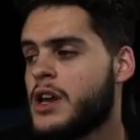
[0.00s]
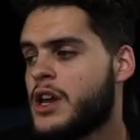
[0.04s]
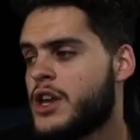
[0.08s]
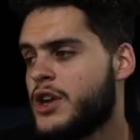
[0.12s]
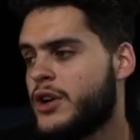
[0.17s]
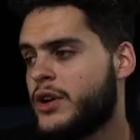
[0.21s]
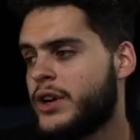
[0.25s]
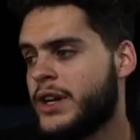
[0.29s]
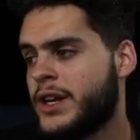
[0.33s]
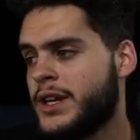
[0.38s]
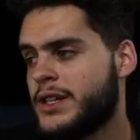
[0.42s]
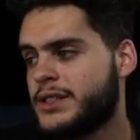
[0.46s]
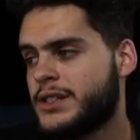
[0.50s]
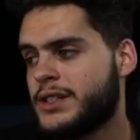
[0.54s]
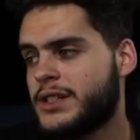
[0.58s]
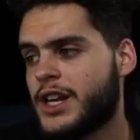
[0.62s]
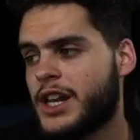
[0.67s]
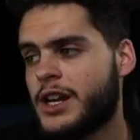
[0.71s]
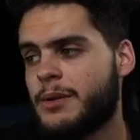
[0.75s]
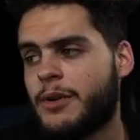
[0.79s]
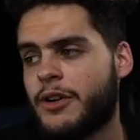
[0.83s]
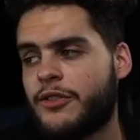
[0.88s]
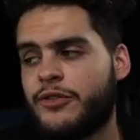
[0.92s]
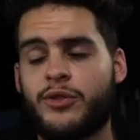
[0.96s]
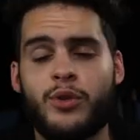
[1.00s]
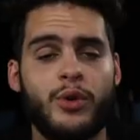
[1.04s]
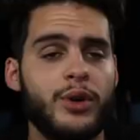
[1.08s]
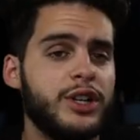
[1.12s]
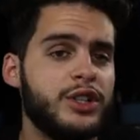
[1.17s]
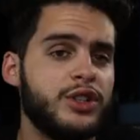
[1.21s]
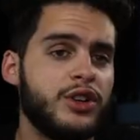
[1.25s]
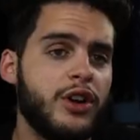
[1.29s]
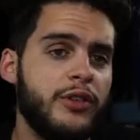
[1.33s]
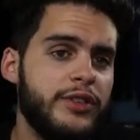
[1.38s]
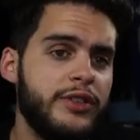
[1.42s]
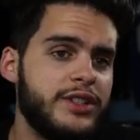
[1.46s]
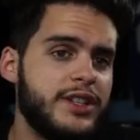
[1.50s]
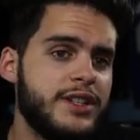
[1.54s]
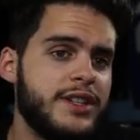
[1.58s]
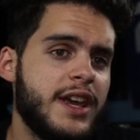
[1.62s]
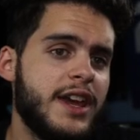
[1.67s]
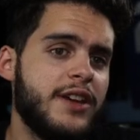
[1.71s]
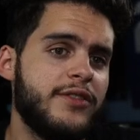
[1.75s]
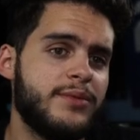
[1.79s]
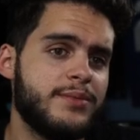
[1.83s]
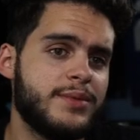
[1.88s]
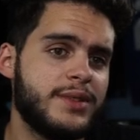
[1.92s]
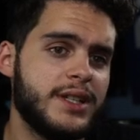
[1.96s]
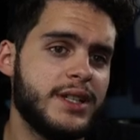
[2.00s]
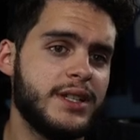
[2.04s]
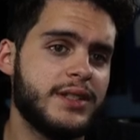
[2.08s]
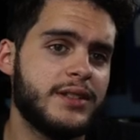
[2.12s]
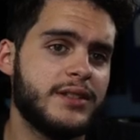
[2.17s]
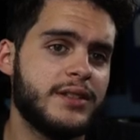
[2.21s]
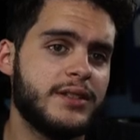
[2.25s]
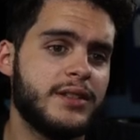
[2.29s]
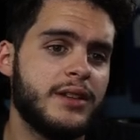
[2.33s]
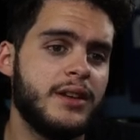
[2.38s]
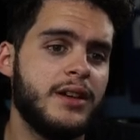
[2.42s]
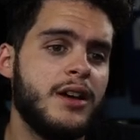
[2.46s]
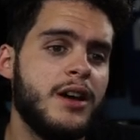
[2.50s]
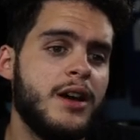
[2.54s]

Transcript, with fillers: You can easily get about forty trophies a day from seasons.